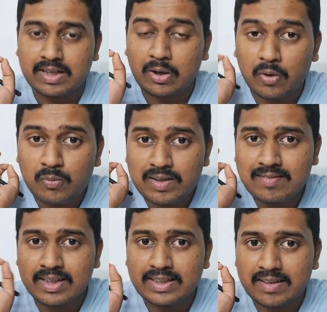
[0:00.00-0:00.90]
I
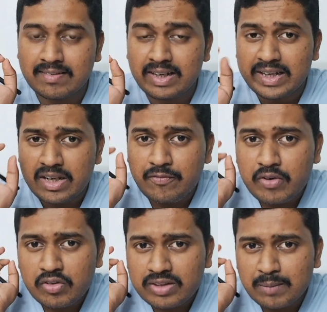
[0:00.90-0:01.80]
always say this,
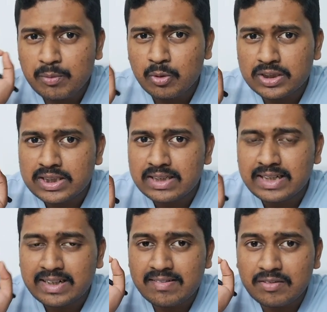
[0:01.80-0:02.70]
if you have skipped question,
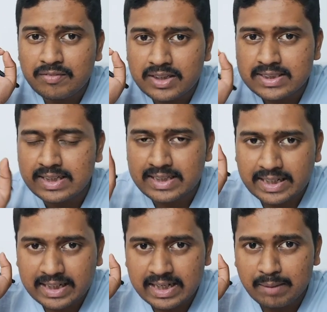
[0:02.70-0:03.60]
that is the worst thing
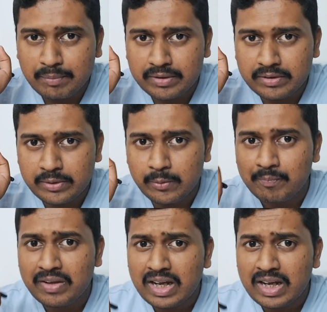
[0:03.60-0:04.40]
that can happen to you.